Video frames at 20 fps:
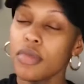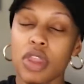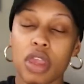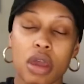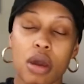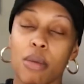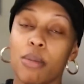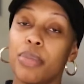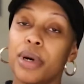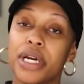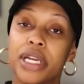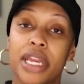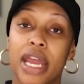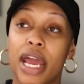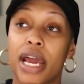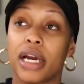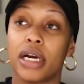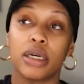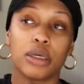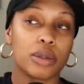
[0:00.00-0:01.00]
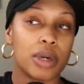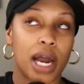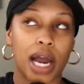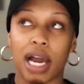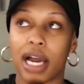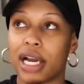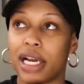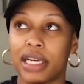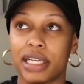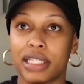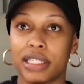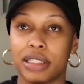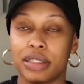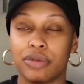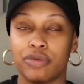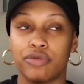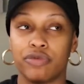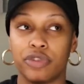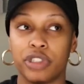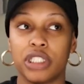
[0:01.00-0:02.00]
but now I
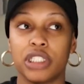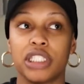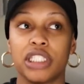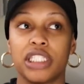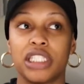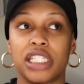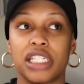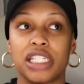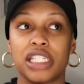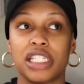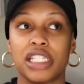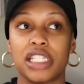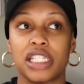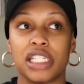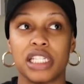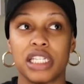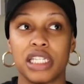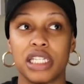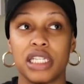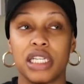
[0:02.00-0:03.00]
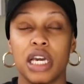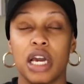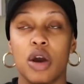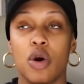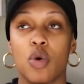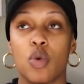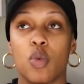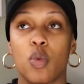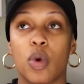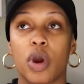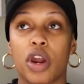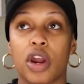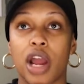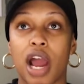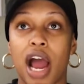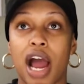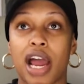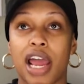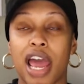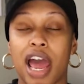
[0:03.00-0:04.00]
really can see where
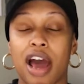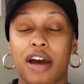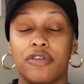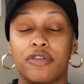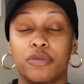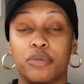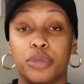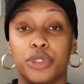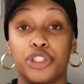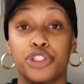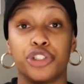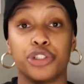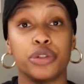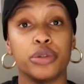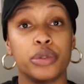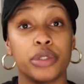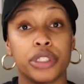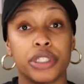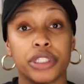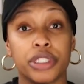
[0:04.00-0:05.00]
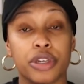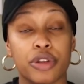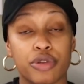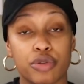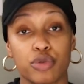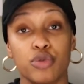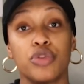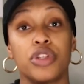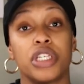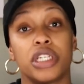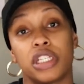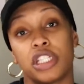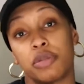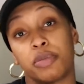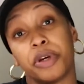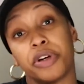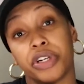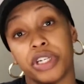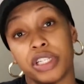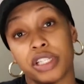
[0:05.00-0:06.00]
I have matured through the
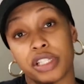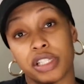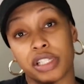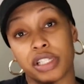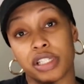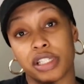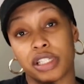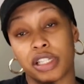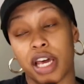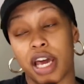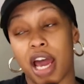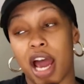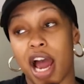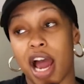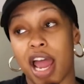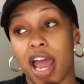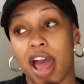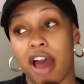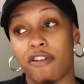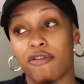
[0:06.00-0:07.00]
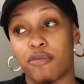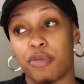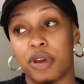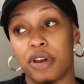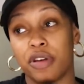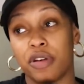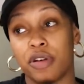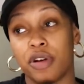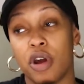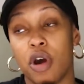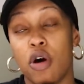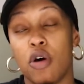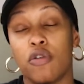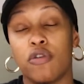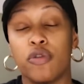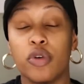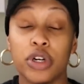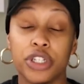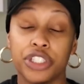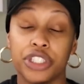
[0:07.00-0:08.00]
experiences that I have been
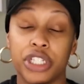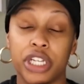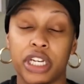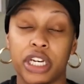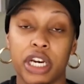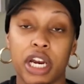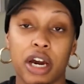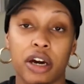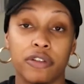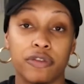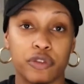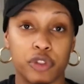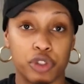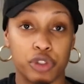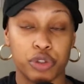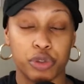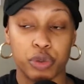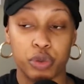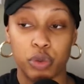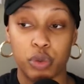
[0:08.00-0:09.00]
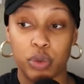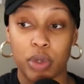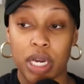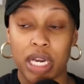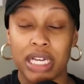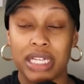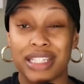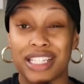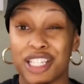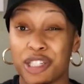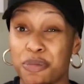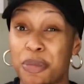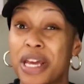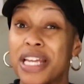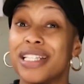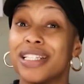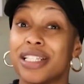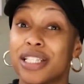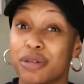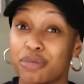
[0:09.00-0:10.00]
fortunate enough to
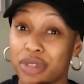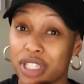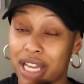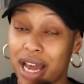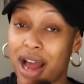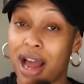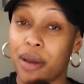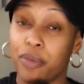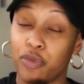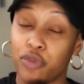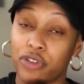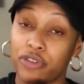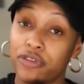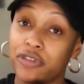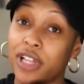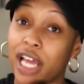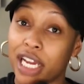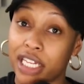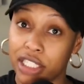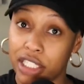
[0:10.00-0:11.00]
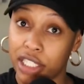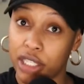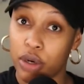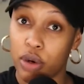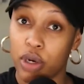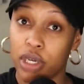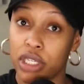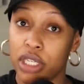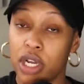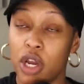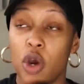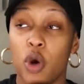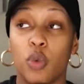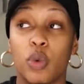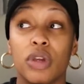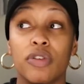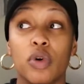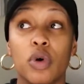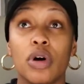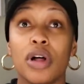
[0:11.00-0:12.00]
spend some time reflecting on.
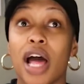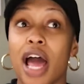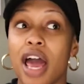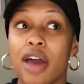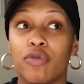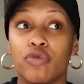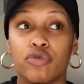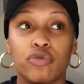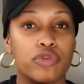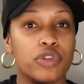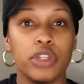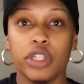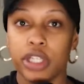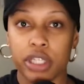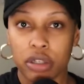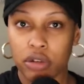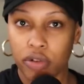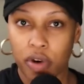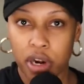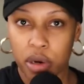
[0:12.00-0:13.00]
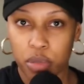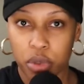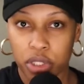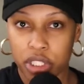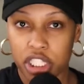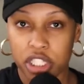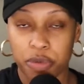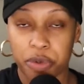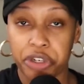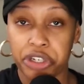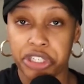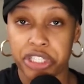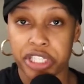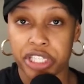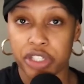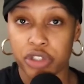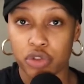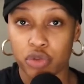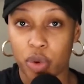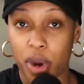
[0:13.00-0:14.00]
We've all had really incredible
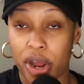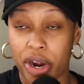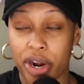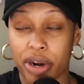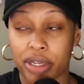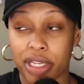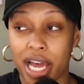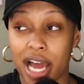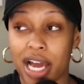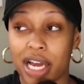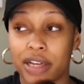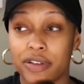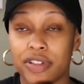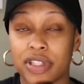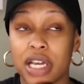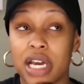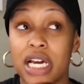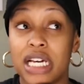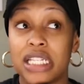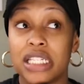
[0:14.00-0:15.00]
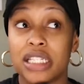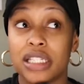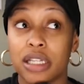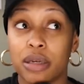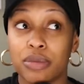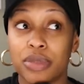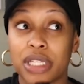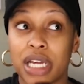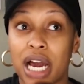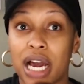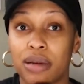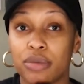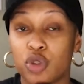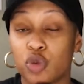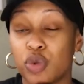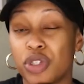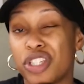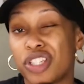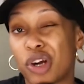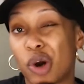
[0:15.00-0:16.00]
experiences throughout our lives. Sometimes
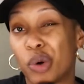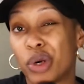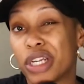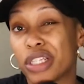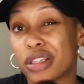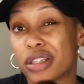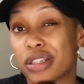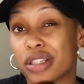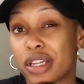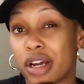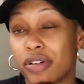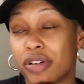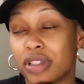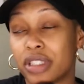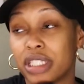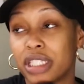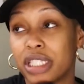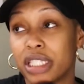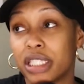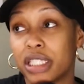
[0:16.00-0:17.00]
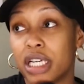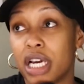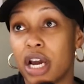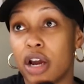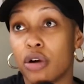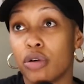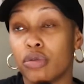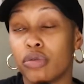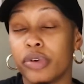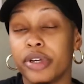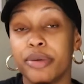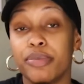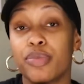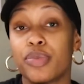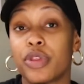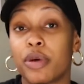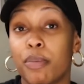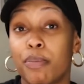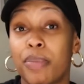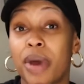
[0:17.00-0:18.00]
we don't necessarily reap
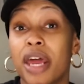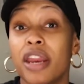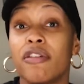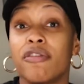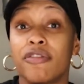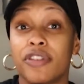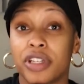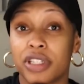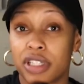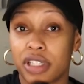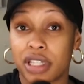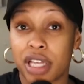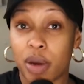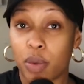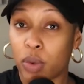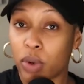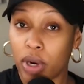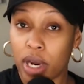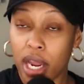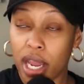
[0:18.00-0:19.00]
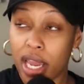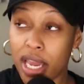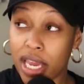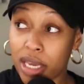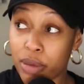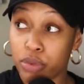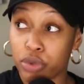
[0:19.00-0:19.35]
the benefits that we're able